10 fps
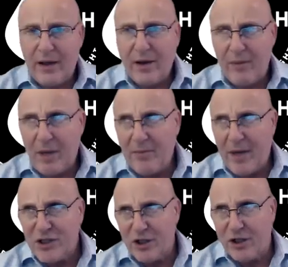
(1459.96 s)
I'm
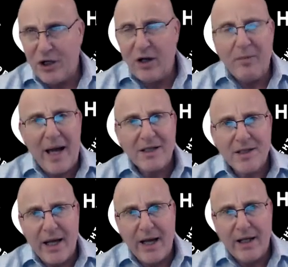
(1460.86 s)
actually going to come back
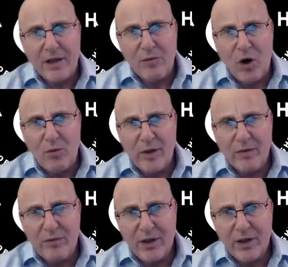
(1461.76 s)
to that in a moment,
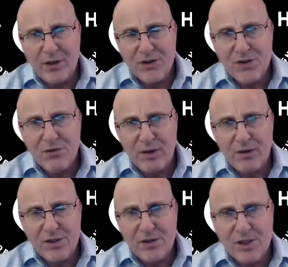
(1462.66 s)
because
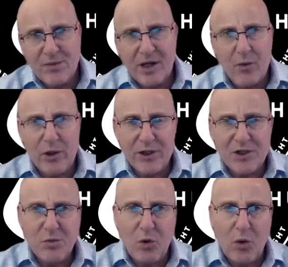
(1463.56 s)
there's something I want to
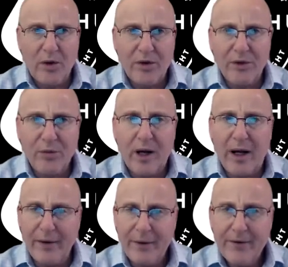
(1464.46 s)
explore with you.
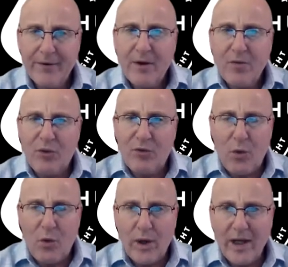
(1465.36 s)
But
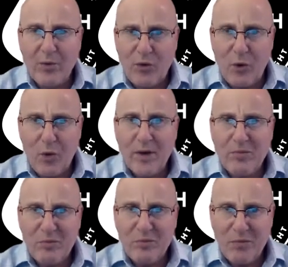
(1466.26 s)
before we
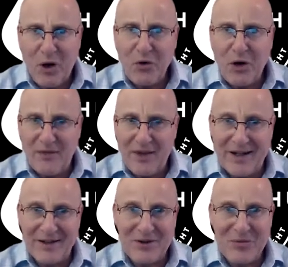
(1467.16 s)
poke on that
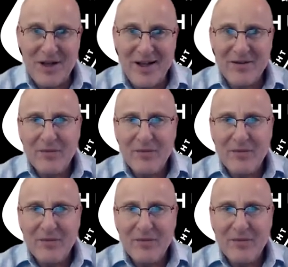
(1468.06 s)
a little bit,